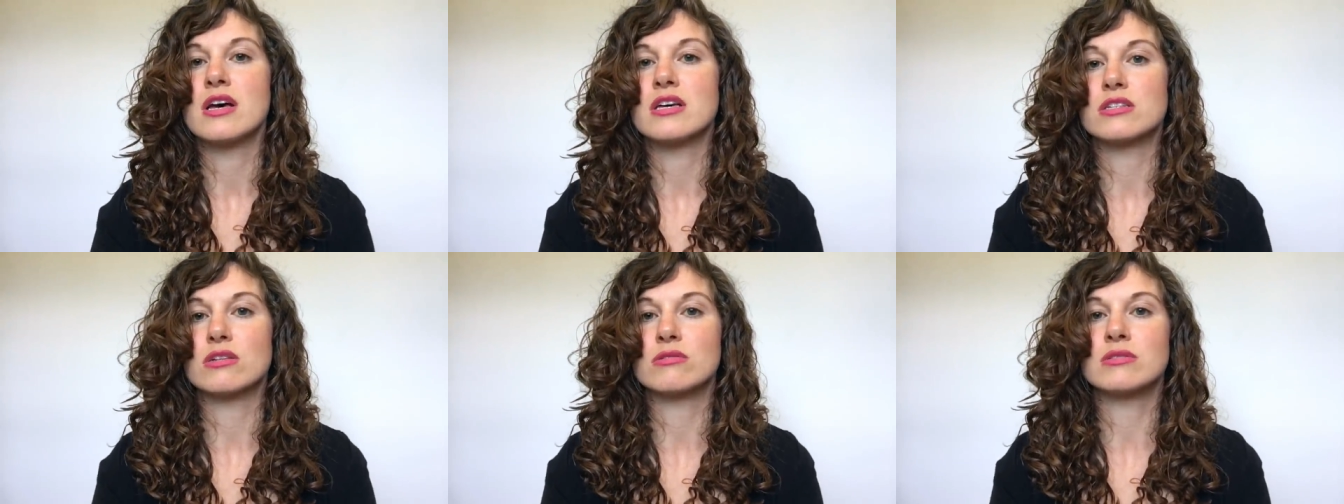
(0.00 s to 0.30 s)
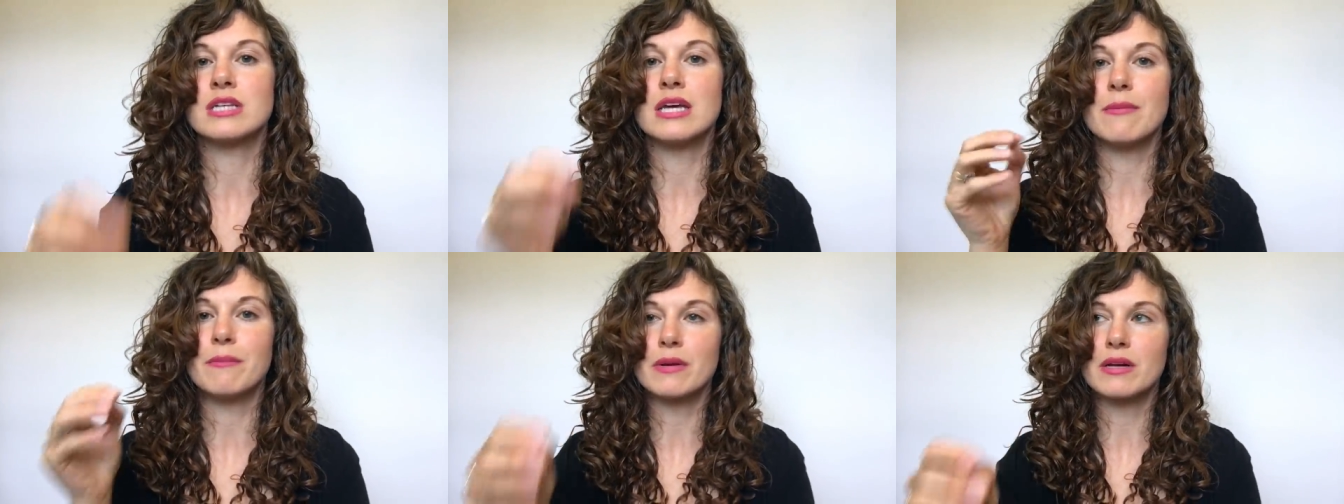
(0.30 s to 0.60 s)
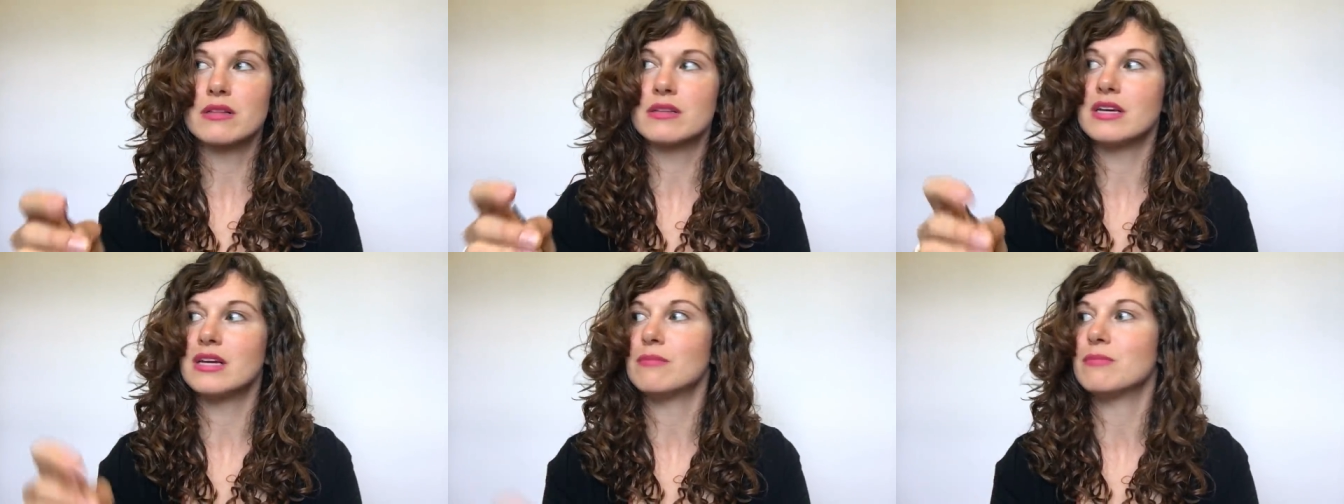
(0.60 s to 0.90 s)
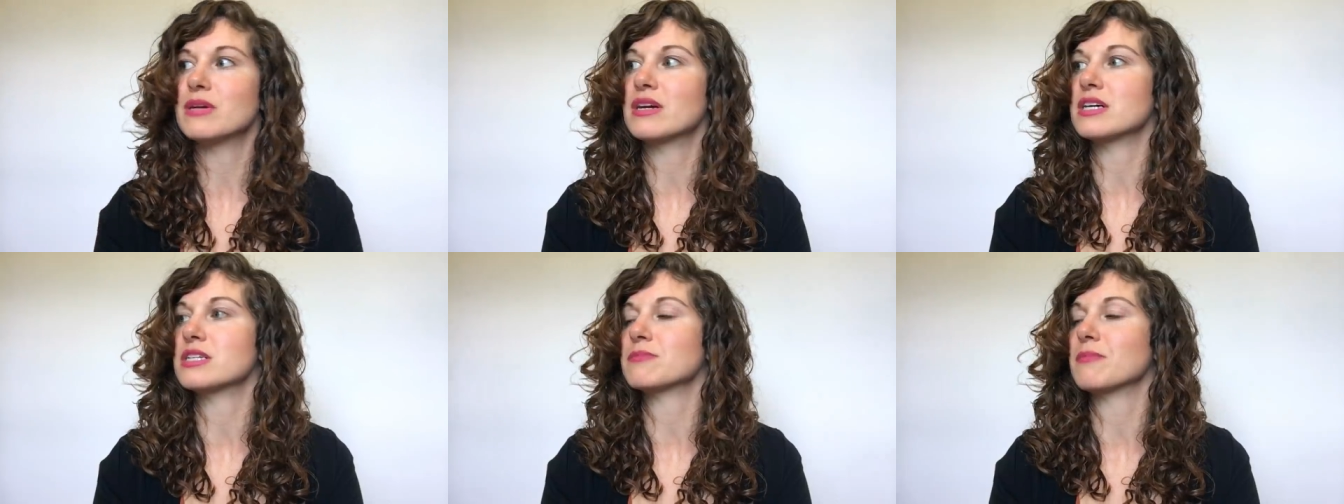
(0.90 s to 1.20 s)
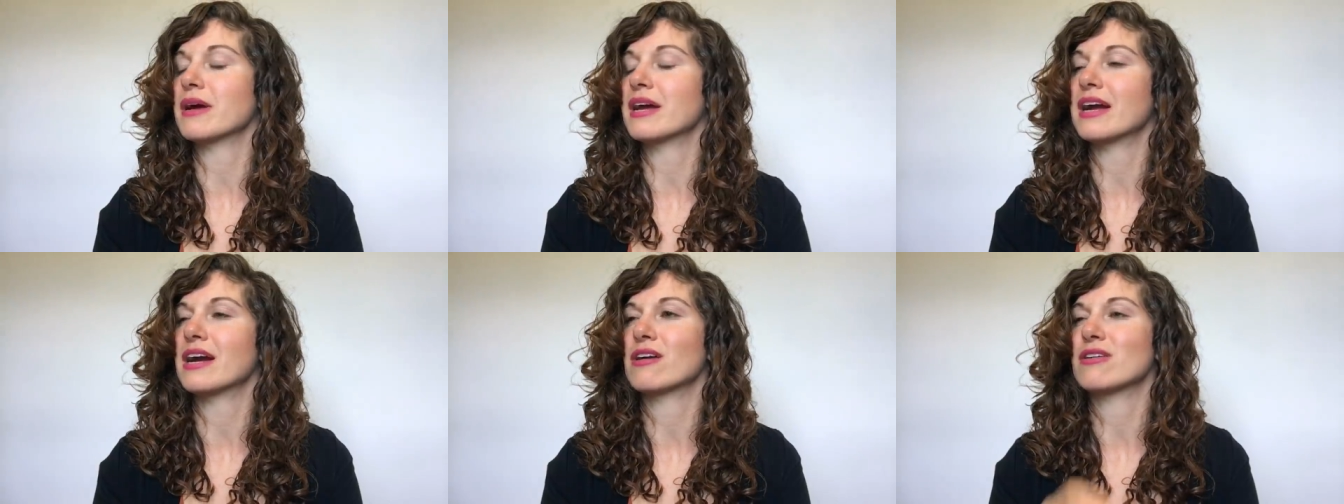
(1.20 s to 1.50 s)
So typically, because
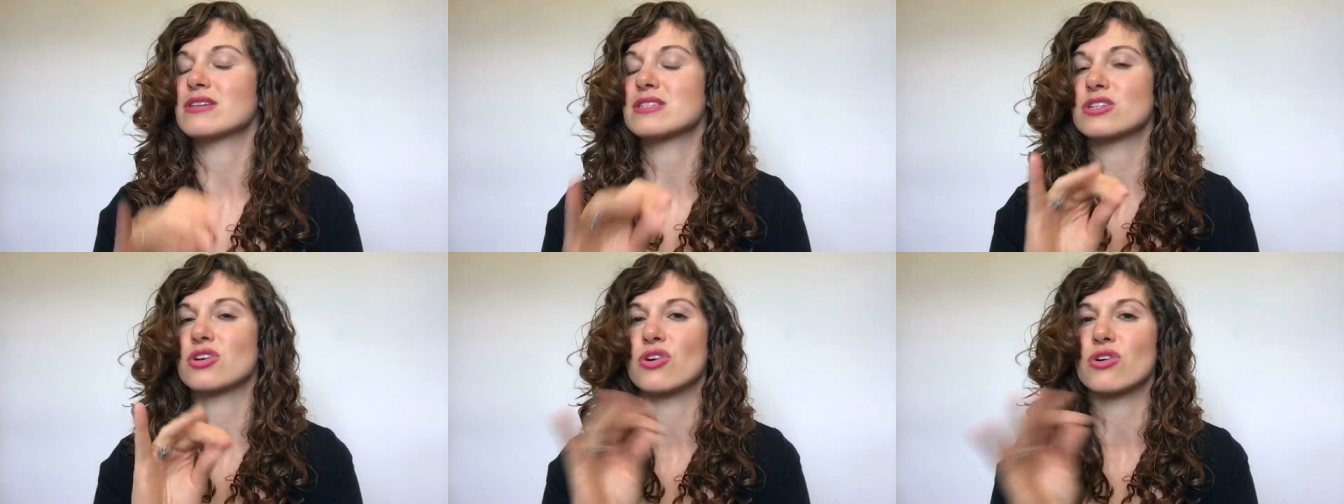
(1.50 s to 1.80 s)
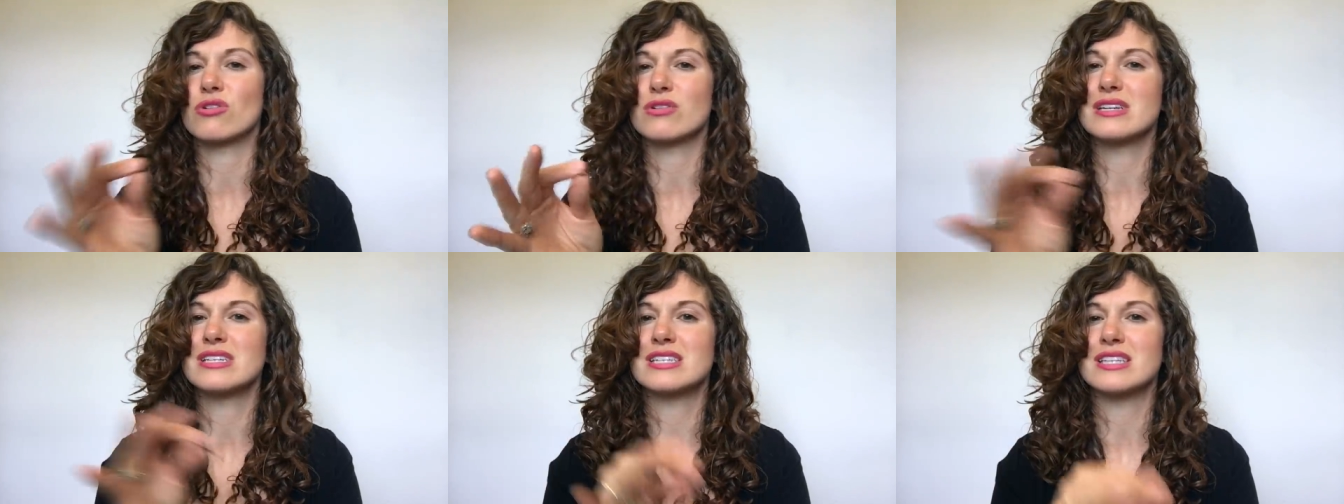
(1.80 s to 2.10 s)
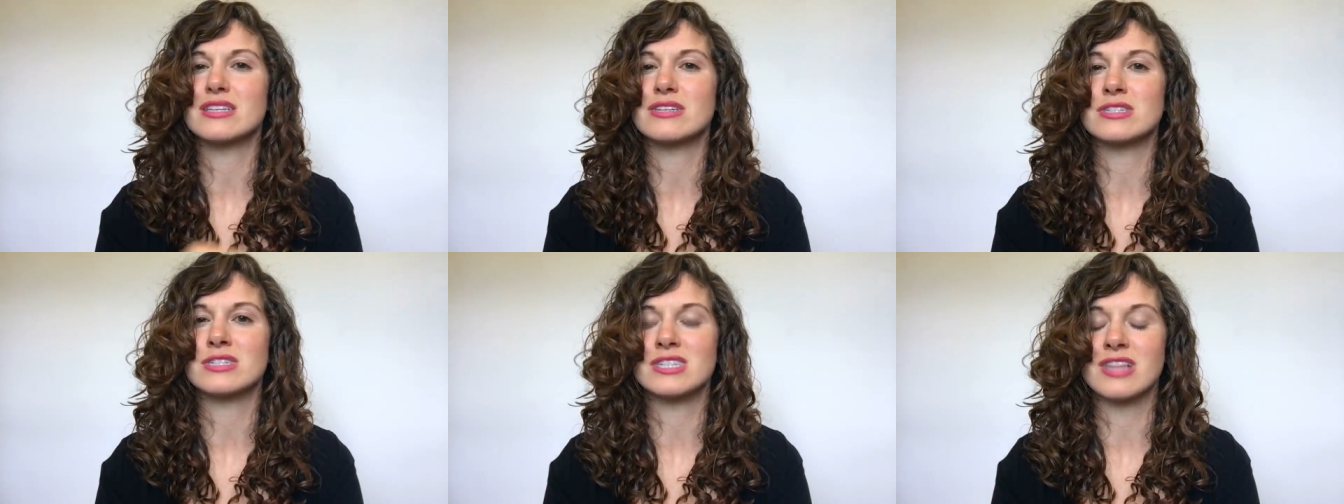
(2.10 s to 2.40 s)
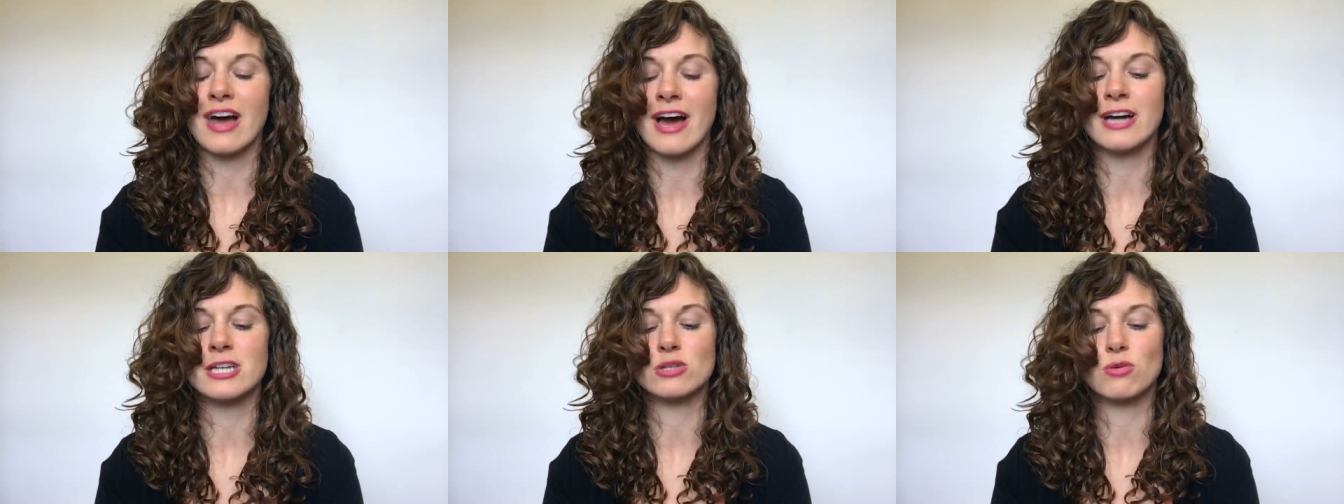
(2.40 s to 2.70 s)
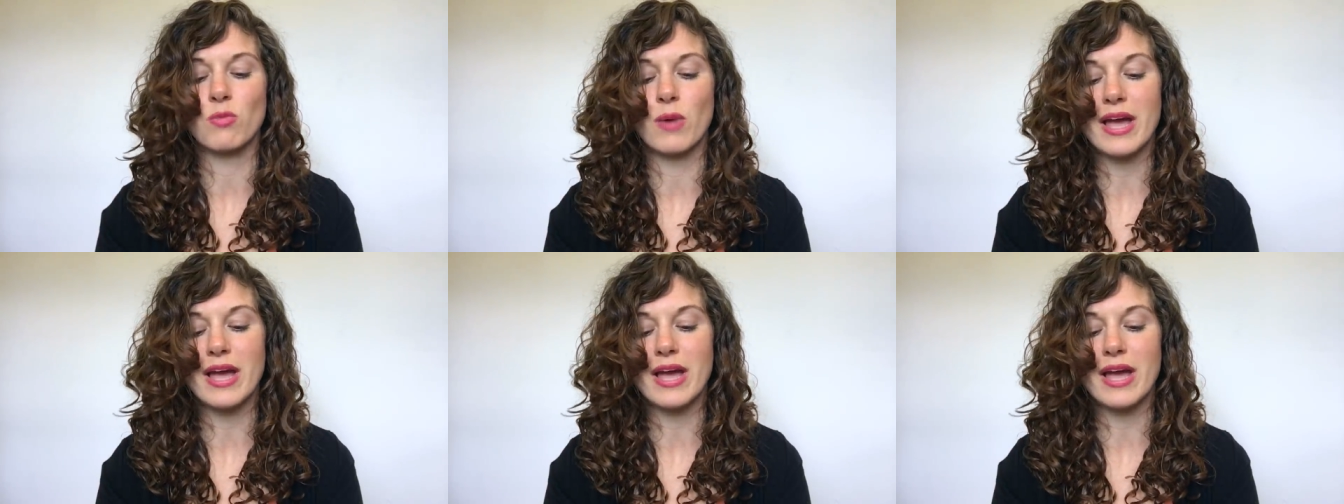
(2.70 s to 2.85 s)
my hair is curly slash